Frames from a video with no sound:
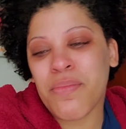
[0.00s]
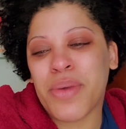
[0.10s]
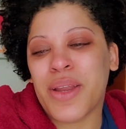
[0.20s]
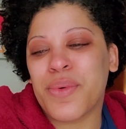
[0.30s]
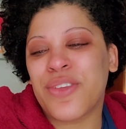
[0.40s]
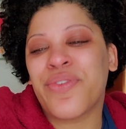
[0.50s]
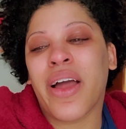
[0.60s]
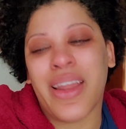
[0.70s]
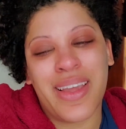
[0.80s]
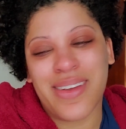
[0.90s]
But it was
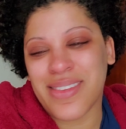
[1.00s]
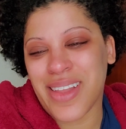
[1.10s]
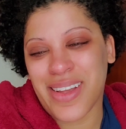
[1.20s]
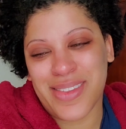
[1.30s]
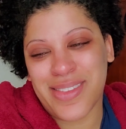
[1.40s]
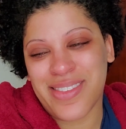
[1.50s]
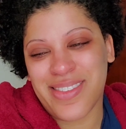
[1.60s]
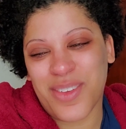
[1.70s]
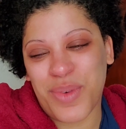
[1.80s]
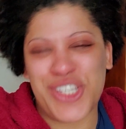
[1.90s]
funny, like
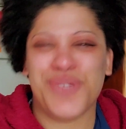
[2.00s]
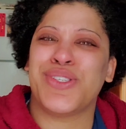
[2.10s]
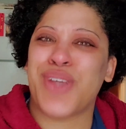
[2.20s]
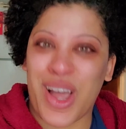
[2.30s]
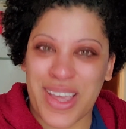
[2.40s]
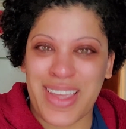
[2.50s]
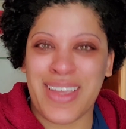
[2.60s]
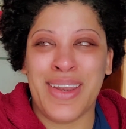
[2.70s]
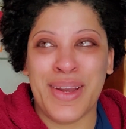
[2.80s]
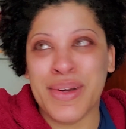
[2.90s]
the way she was
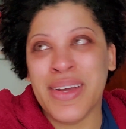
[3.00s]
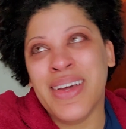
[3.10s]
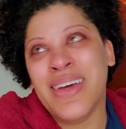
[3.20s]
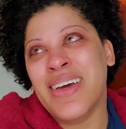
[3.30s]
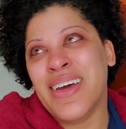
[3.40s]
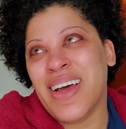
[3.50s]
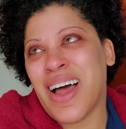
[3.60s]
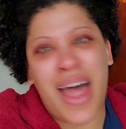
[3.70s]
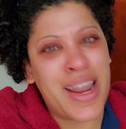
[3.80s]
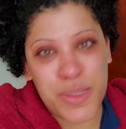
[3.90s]
talking,
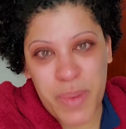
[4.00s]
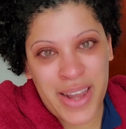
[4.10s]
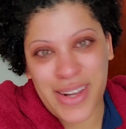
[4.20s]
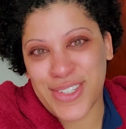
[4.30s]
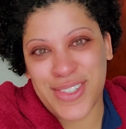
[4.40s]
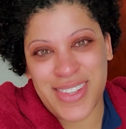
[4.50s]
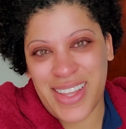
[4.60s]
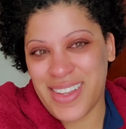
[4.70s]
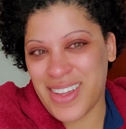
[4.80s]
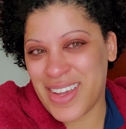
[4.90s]
a lot of Spanish.
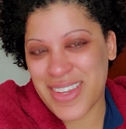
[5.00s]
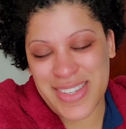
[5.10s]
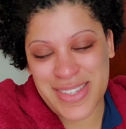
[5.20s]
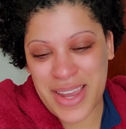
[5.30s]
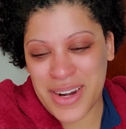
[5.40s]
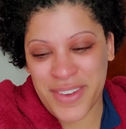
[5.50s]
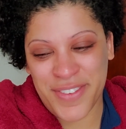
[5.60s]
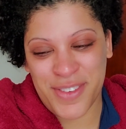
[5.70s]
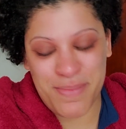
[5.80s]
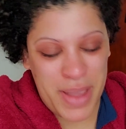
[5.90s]
Like, I guess the
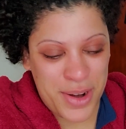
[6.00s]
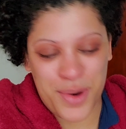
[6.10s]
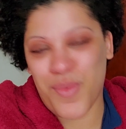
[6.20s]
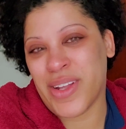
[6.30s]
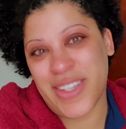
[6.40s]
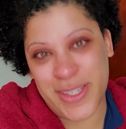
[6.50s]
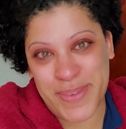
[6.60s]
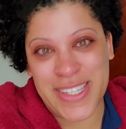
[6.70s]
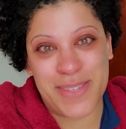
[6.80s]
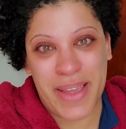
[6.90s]
sedatives made her want to
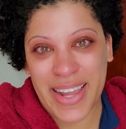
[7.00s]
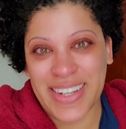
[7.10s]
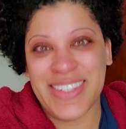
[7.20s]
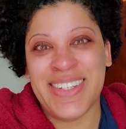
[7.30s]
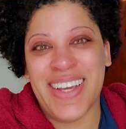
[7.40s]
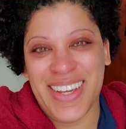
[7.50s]
speak Spanish.